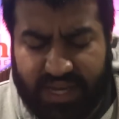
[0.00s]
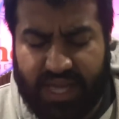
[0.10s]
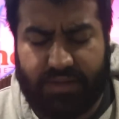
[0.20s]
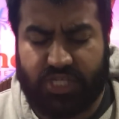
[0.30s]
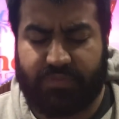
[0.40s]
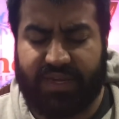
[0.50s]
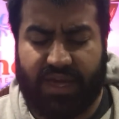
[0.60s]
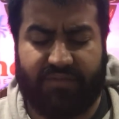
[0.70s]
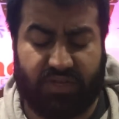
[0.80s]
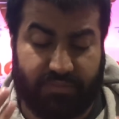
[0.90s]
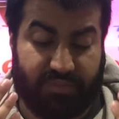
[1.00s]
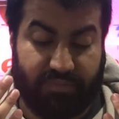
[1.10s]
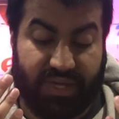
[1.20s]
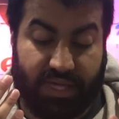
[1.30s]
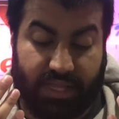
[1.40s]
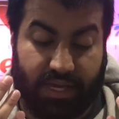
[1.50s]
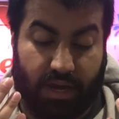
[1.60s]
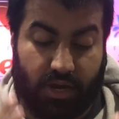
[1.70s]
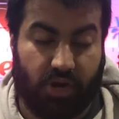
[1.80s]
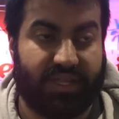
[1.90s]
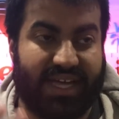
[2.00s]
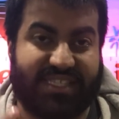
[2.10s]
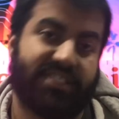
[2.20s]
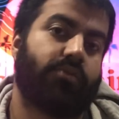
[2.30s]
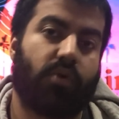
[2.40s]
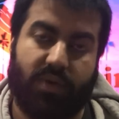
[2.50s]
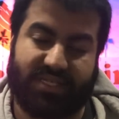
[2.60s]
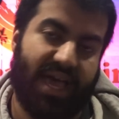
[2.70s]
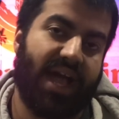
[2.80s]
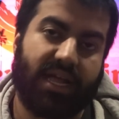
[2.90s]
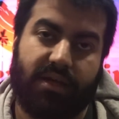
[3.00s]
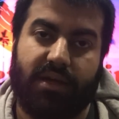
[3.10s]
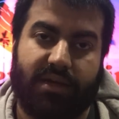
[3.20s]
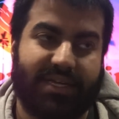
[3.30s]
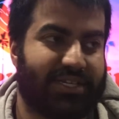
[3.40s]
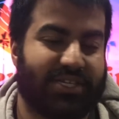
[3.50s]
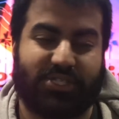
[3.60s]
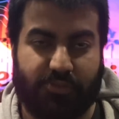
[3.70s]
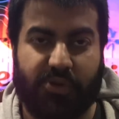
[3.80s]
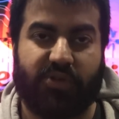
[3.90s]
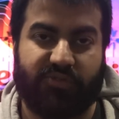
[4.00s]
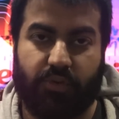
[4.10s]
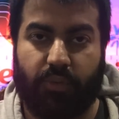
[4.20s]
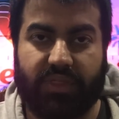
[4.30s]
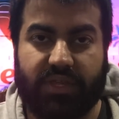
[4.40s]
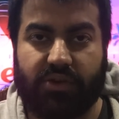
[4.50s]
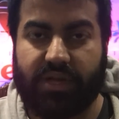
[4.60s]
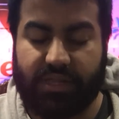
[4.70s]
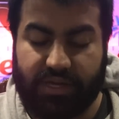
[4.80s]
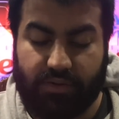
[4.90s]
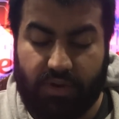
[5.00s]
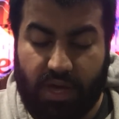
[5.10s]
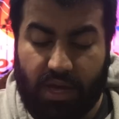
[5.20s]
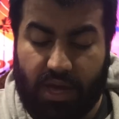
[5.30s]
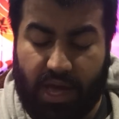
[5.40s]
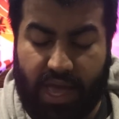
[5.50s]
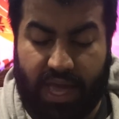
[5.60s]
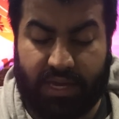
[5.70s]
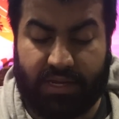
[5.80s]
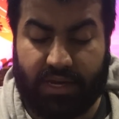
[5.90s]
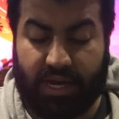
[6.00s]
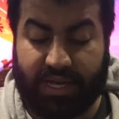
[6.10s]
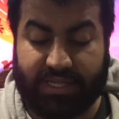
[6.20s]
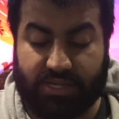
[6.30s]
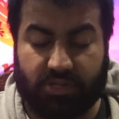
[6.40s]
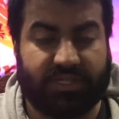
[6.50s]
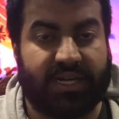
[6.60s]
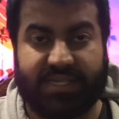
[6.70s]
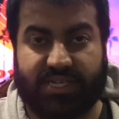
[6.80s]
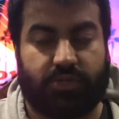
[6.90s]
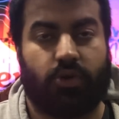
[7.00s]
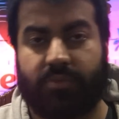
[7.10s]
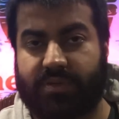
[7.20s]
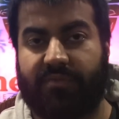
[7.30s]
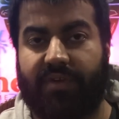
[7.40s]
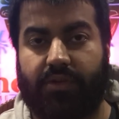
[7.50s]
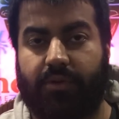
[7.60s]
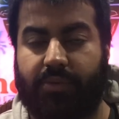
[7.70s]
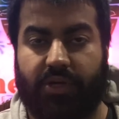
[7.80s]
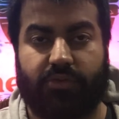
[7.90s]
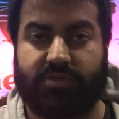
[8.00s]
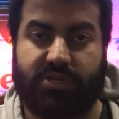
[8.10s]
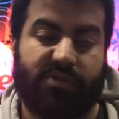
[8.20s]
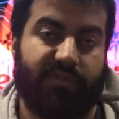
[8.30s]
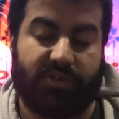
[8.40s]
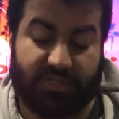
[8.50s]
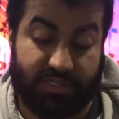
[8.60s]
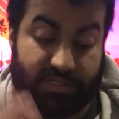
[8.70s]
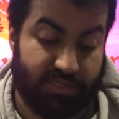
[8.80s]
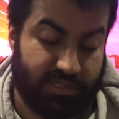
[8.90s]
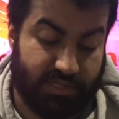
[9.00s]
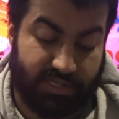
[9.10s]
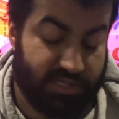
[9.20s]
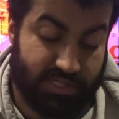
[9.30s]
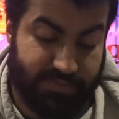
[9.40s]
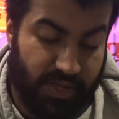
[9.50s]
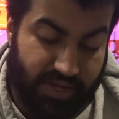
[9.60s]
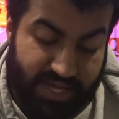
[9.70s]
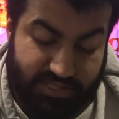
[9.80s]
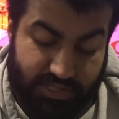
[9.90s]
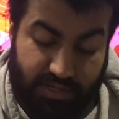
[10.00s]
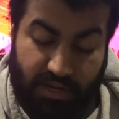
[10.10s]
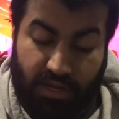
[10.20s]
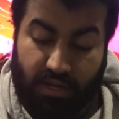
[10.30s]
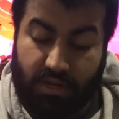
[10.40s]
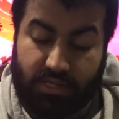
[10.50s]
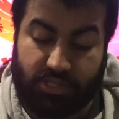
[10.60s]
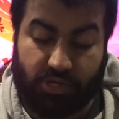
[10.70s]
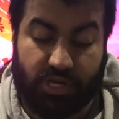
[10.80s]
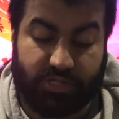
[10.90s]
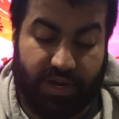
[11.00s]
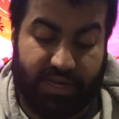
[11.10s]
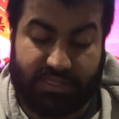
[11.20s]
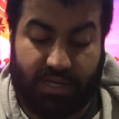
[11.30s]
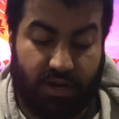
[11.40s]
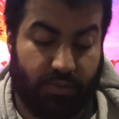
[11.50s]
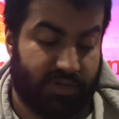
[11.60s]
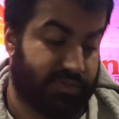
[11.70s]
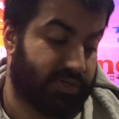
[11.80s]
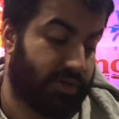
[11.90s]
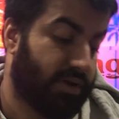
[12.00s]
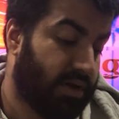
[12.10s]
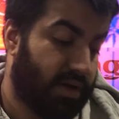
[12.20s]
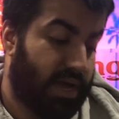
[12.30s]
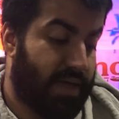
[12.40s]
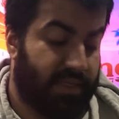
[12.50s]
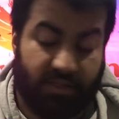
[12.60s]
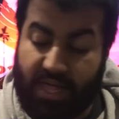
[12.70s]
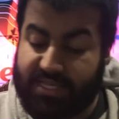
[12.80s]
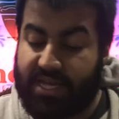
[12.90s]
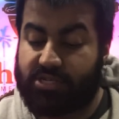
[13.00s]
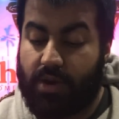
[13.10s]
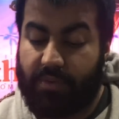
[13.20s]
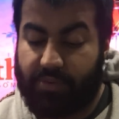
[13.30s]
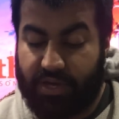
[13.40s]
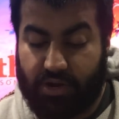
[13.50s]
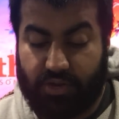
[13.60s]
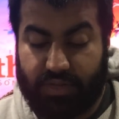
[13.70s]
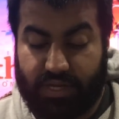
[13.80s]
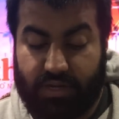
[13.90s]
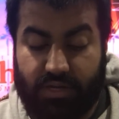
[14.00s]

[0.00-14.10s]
again, just being like a card that has 0 attack is just super useful with your Helio. And against Altergeist, I actually normal summon Veiler to play through Secret Village because it is a spellcaster. So the card's great. It's not hard once per turn. And then the last hand trap we play are the